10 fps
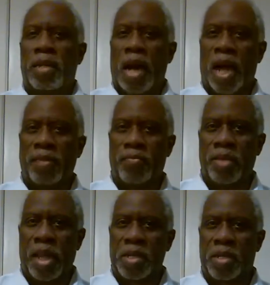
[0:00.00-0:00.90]
God
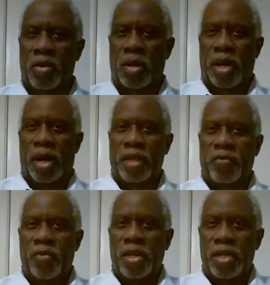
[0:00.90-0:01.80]
bless your
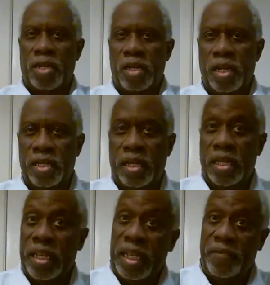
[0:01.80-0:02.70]
hearts real good.
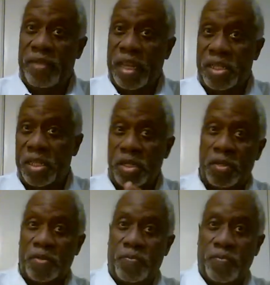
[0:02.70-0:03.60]
Good evening to
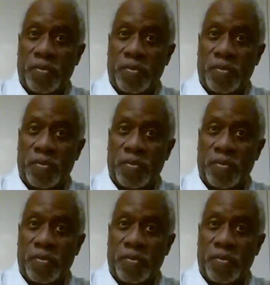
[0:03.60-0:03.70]
you.